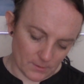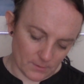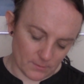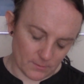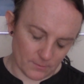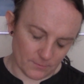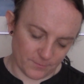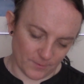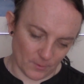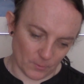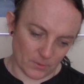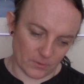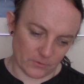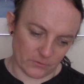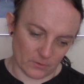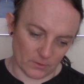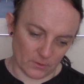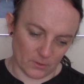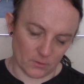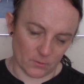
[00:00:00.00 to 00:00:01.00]
focus
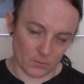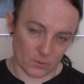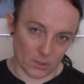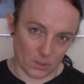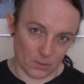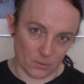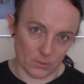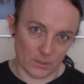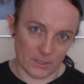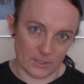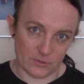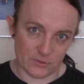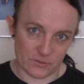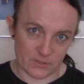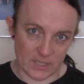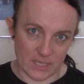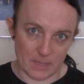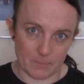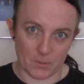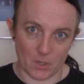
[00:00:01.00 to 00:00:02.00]
on your goal and just
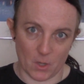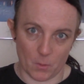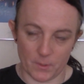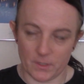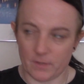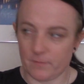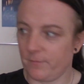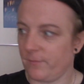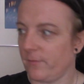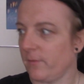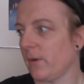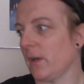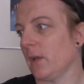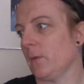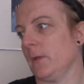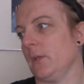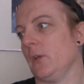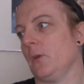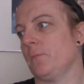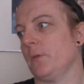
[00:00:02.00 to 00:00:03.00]
keep going and
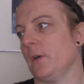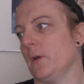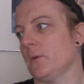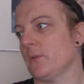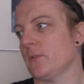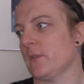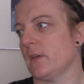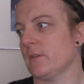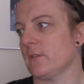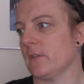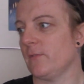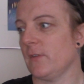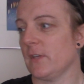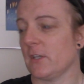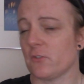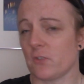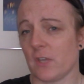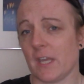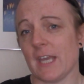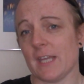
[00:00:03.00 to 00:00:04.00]
following your process, if you
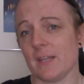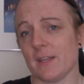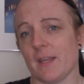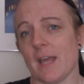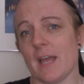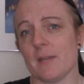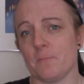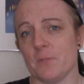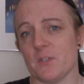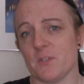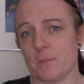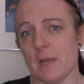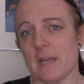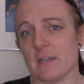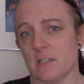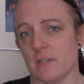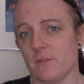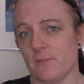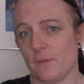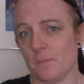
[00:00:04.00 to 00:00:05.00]
get
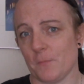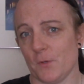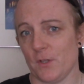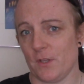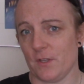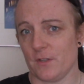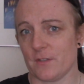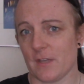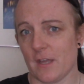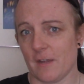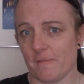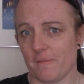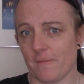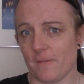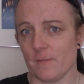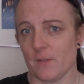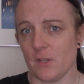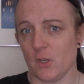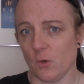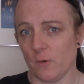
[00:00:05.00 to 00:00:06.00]
perspective from others and,
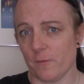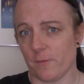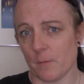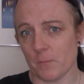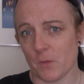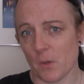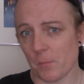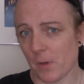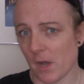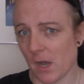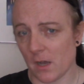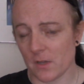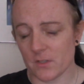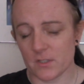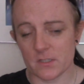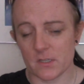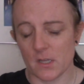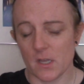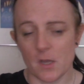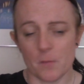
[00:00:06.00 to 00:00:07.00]
you know, from your
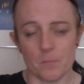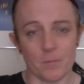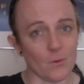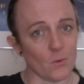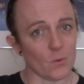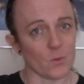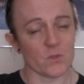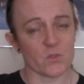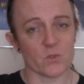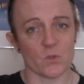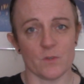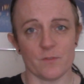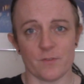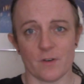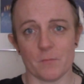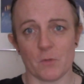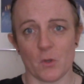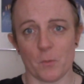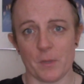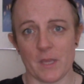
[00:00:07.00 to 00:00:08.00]
past, but also
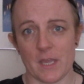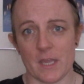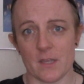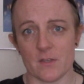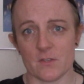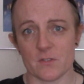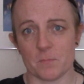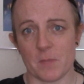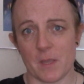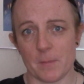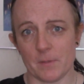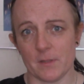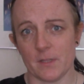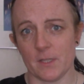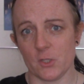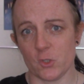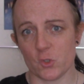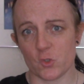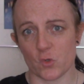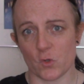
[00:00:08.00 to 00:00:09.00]
from your peers, people
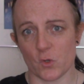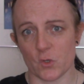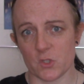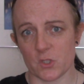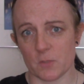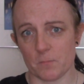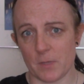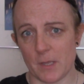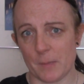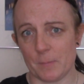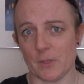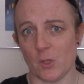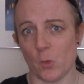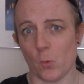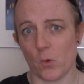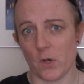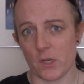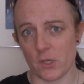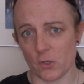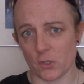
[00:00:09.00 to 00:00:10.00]
that you trust and people who
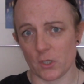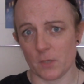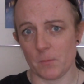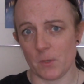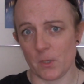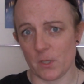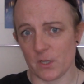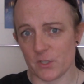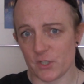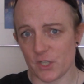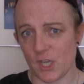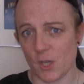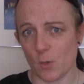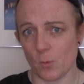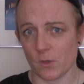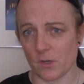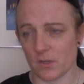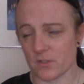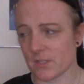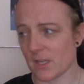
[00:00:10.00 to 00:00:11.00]
are in your community who
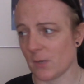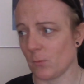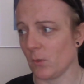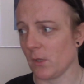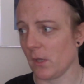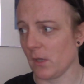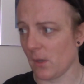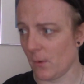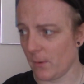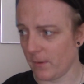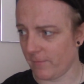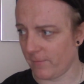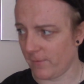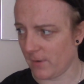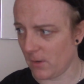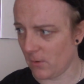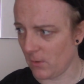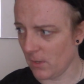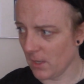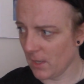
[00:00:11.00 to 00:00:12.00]
understand what you're going through,